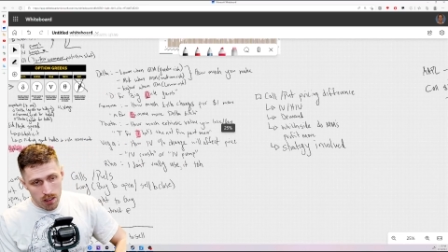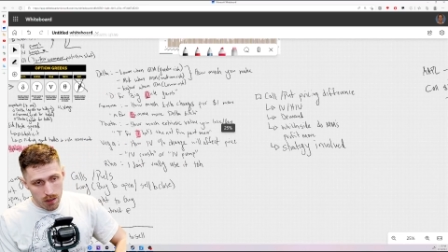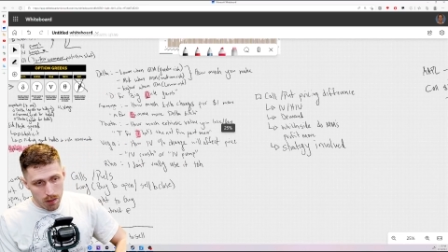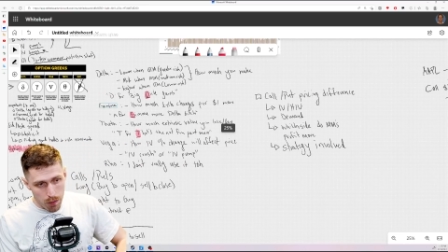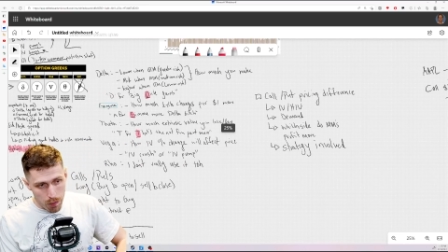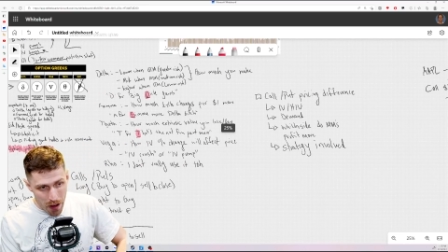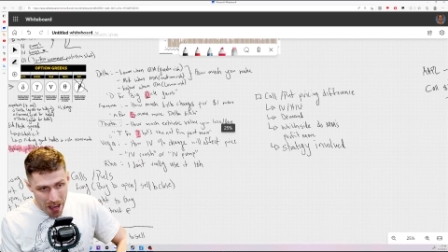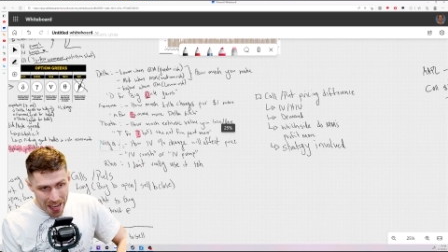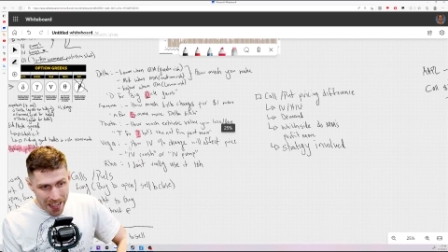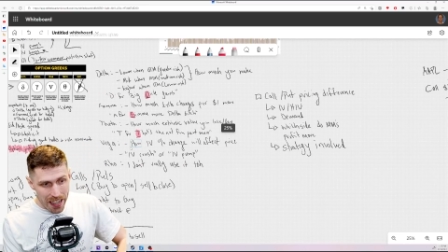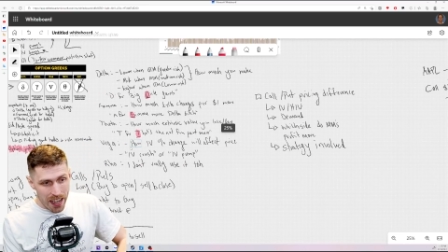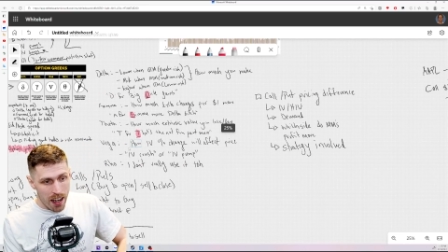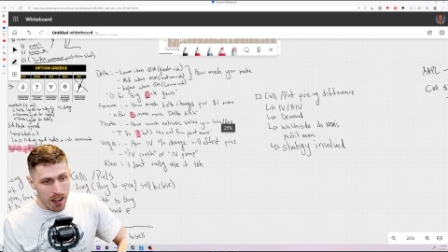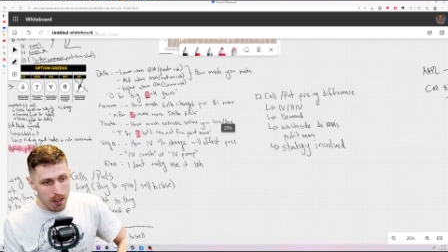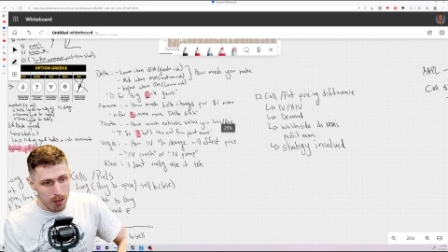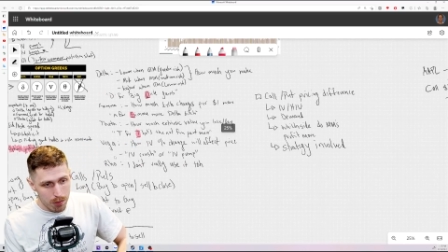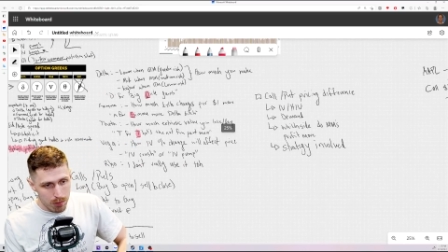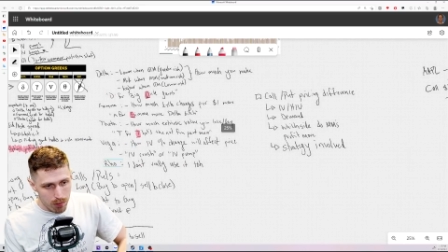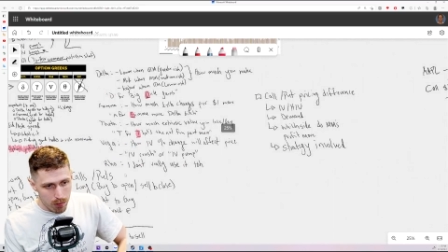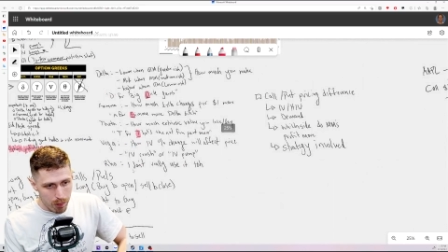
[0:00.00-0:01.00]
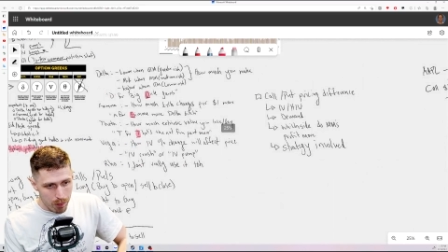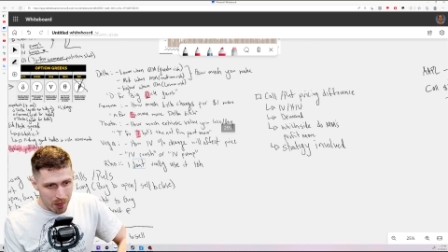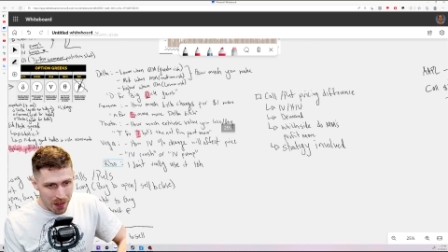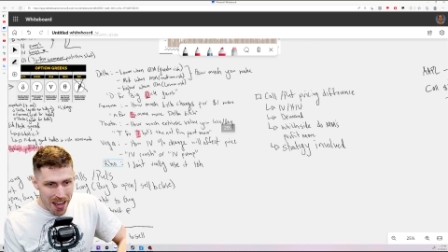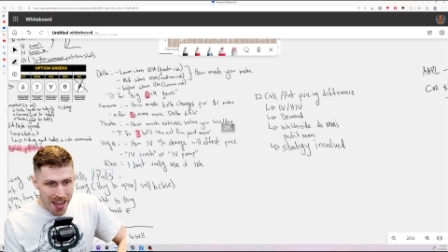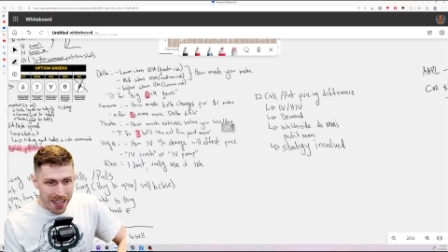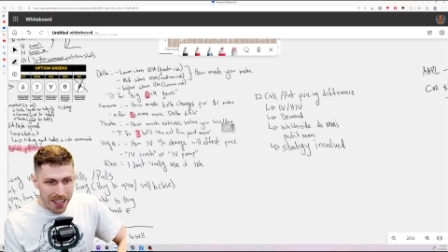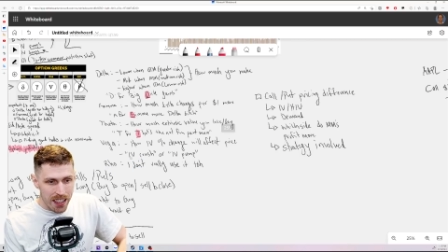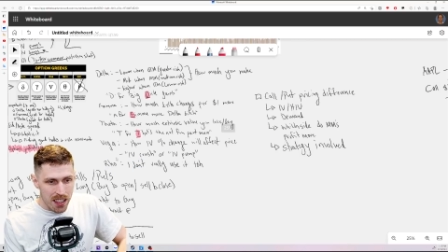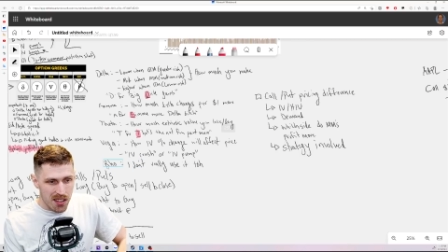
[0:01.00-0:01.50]
Vega.
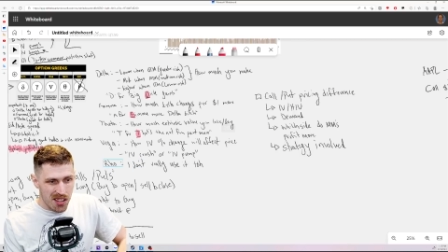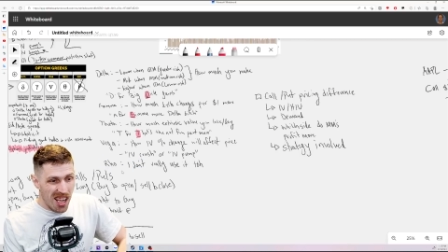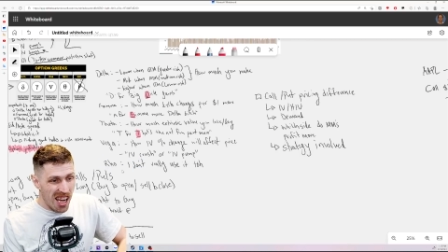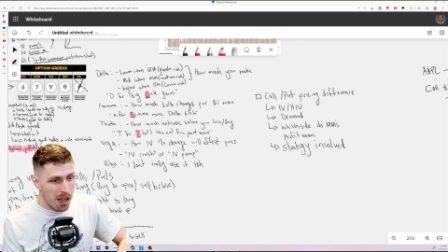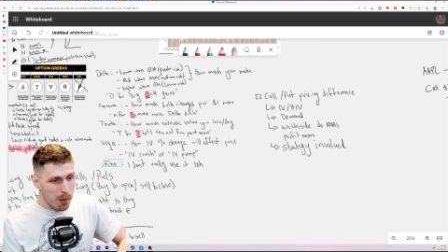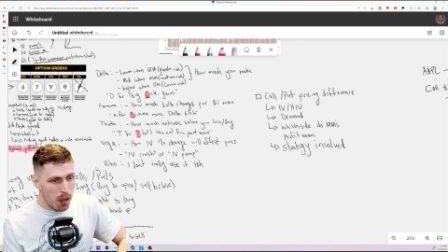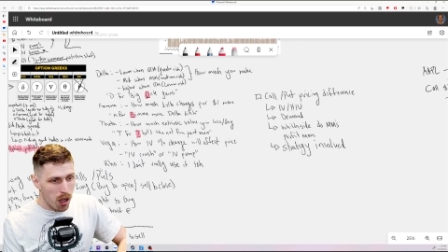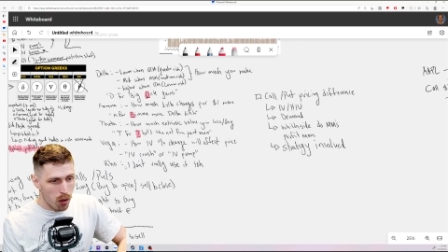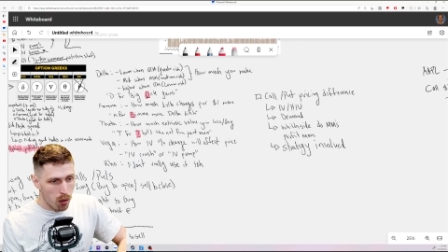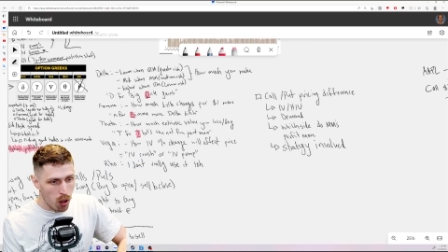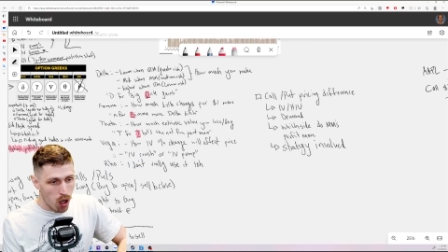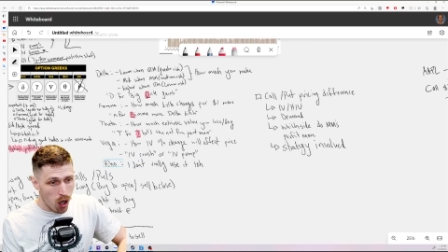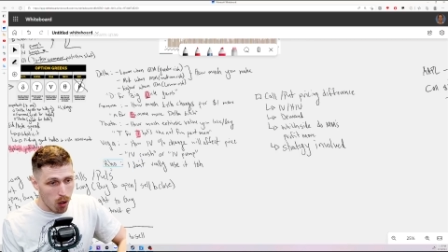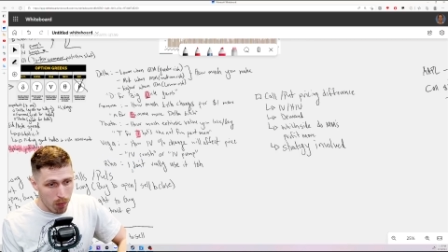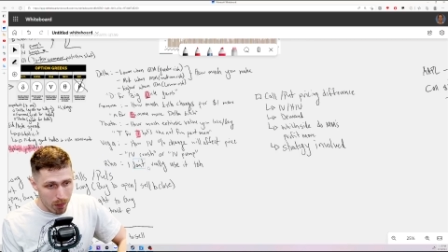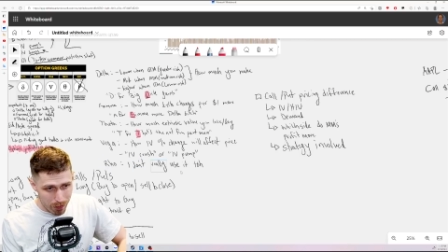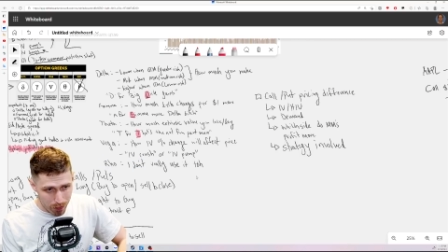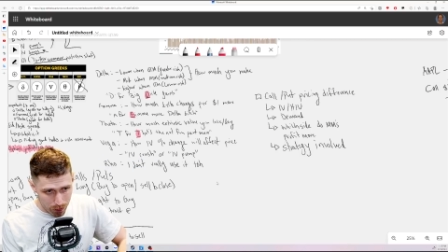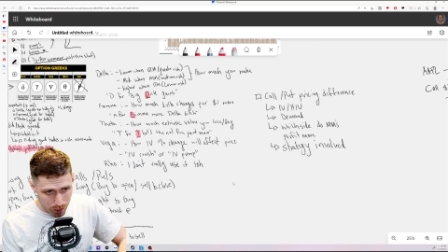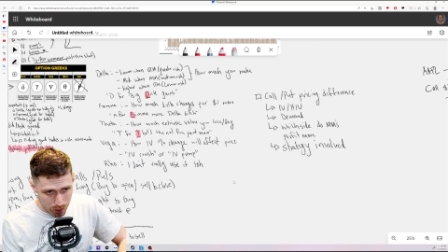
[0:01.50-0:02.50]
Not going to talk about row.